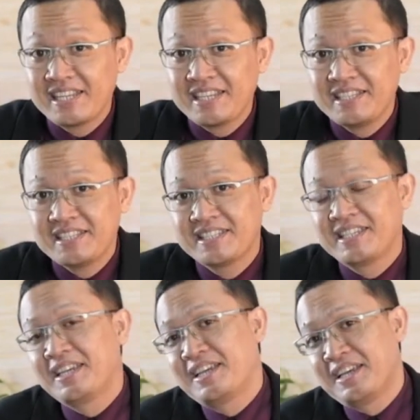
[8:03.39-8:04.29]
least
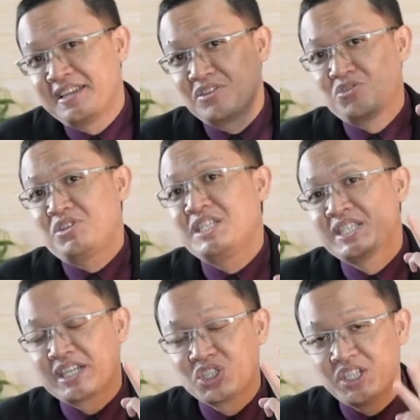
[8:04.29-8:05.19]
3
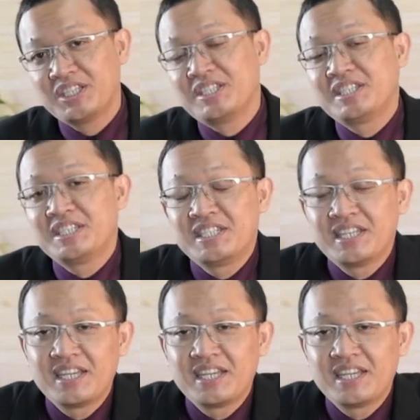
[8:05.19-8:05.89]
sections.